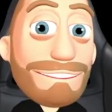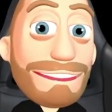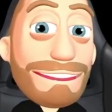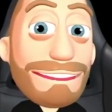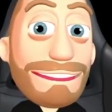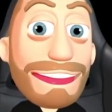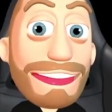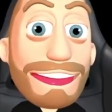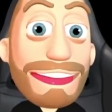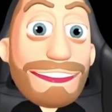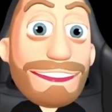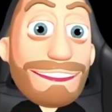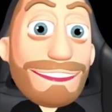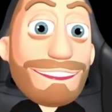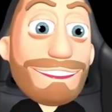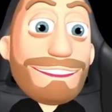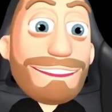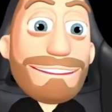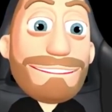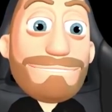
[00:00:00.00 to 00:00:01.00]
Okay,
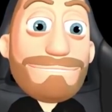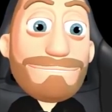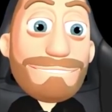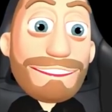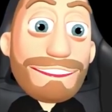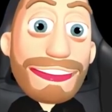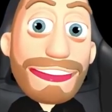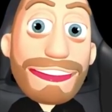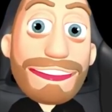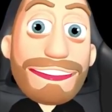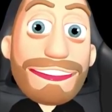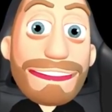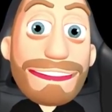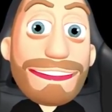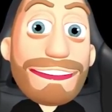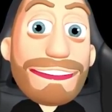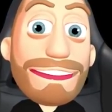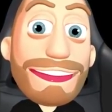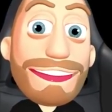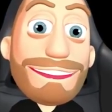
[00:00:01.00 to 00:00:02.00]
so
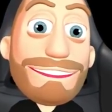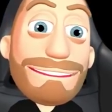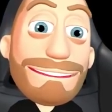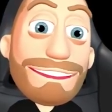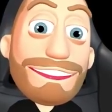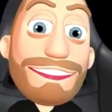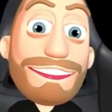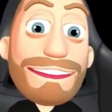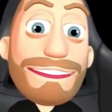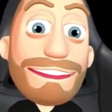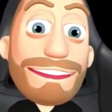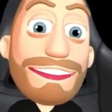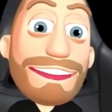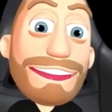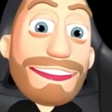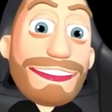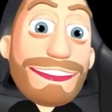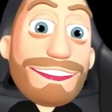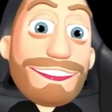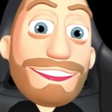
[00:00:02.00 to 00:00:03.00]
you guys are all
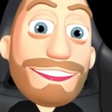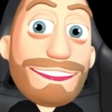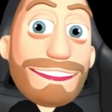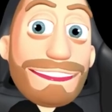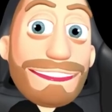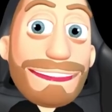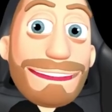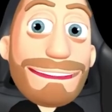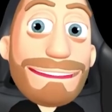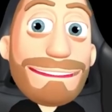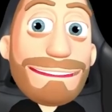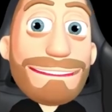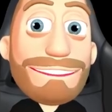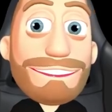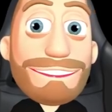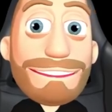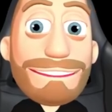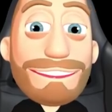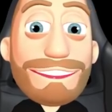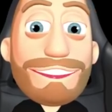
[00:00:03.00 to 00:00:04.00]
looking at
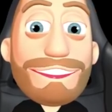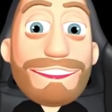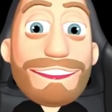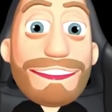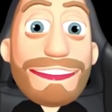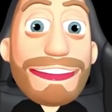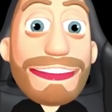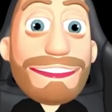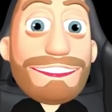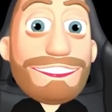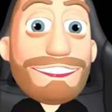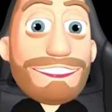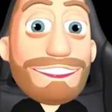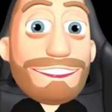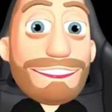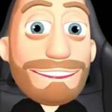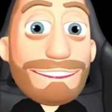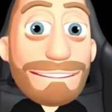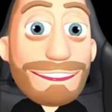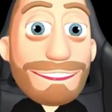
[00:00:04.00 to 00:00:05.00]
your
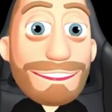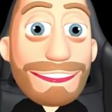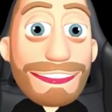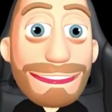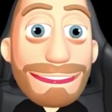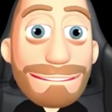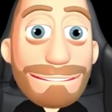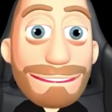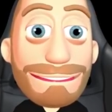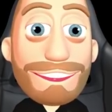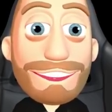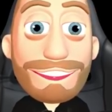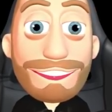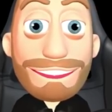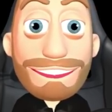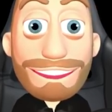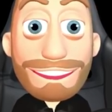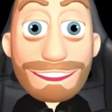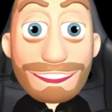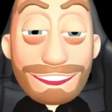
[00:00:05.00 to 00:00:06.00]
T-bill dashboard and you're
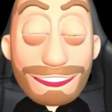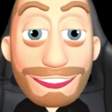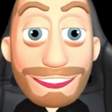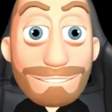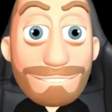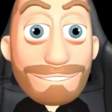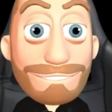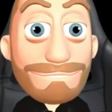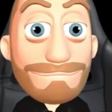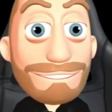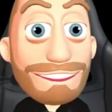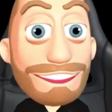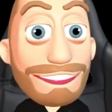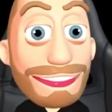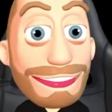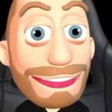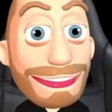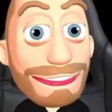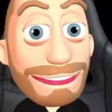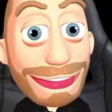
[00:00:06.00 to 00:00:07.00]
seeing numbers.
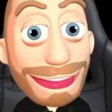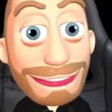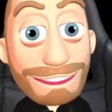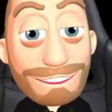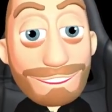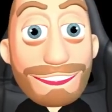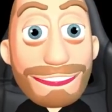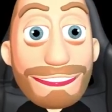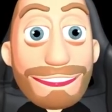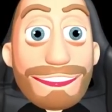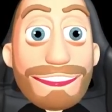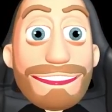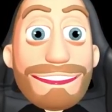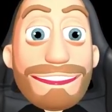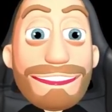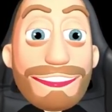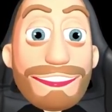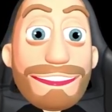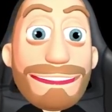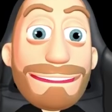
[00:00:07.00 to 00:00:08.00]
A lot of questions
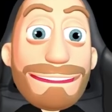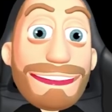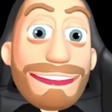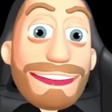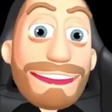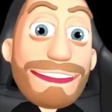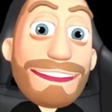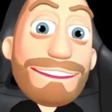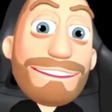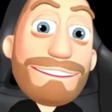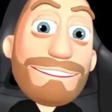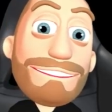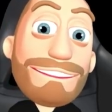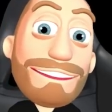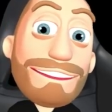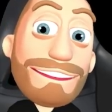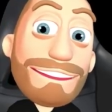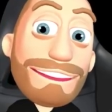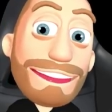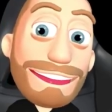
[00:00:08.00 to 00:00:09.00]
in.
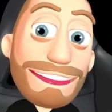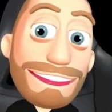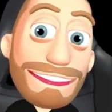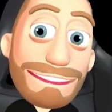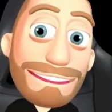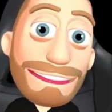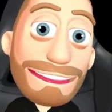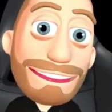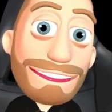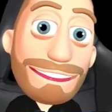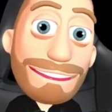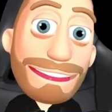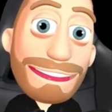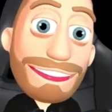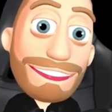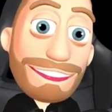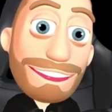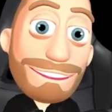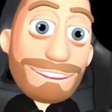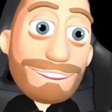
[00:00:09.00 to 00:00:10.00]
Let's
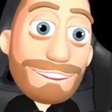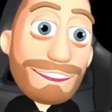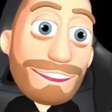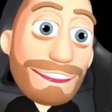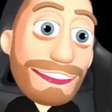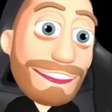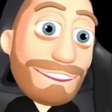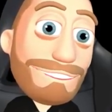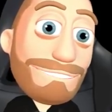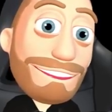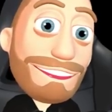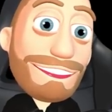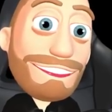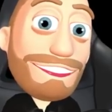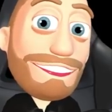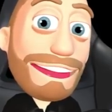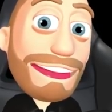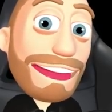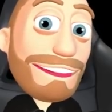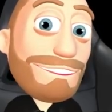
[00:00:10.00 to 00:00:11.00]
answer them here
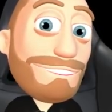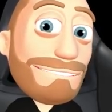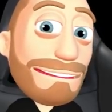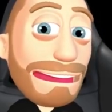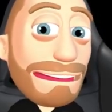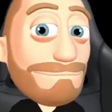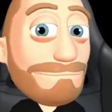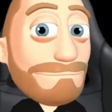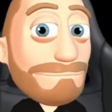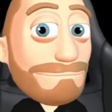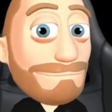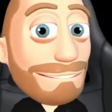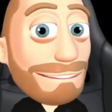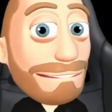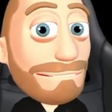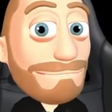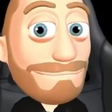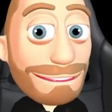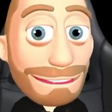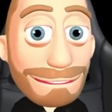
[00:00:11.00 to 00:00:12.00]
the
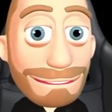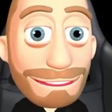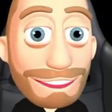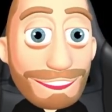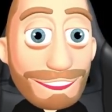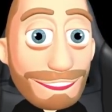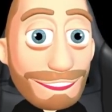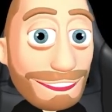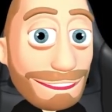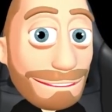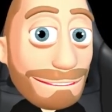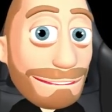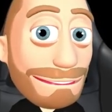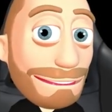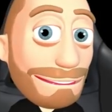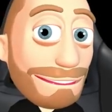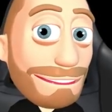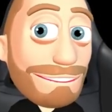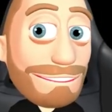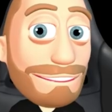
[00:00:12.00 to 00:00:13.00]
best we can.
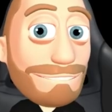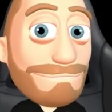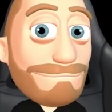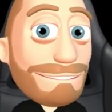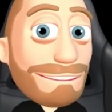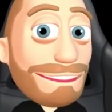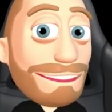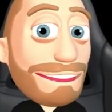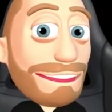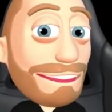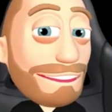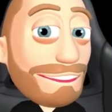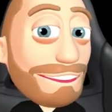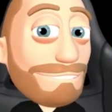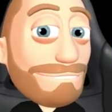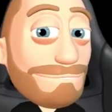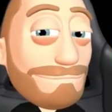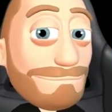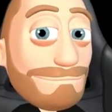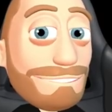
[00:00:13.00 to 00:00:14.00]
I know that
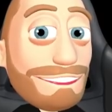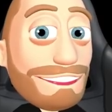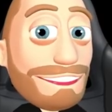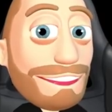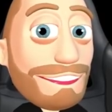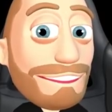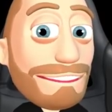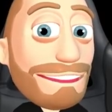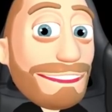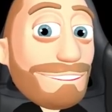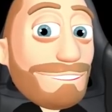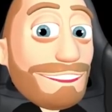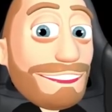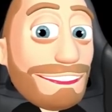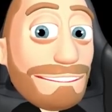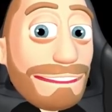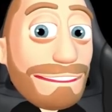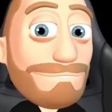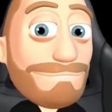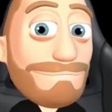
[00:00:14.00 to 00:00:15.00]
there's still going to be
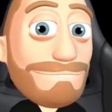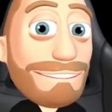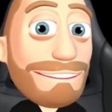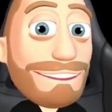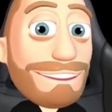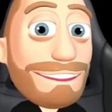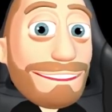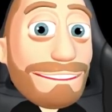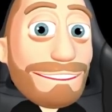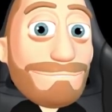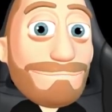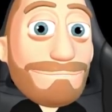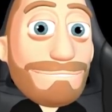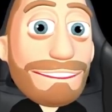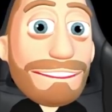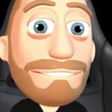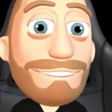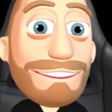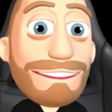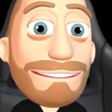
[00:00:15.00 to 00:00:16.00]
some that come in,
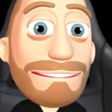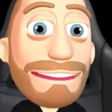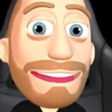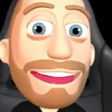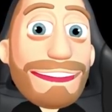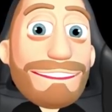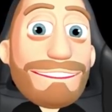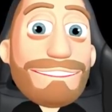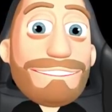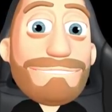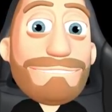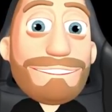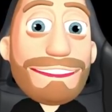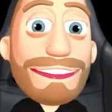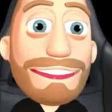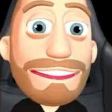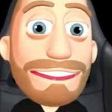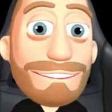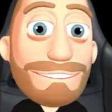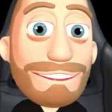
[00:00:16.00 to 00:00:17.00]
but so
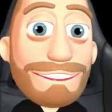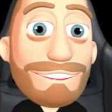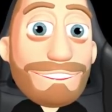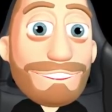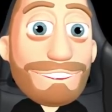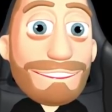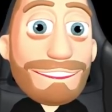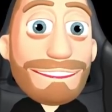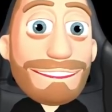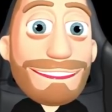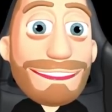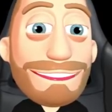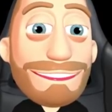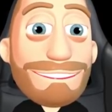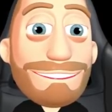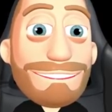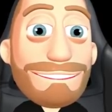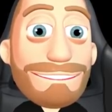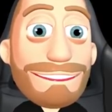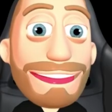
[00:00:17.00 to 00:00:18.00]
realized
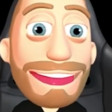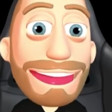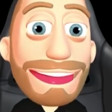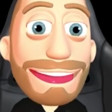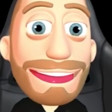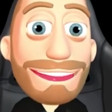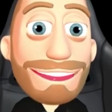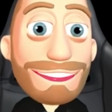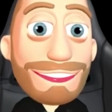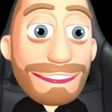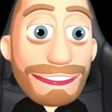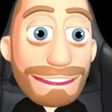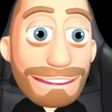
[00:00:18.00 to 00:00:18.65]
IL.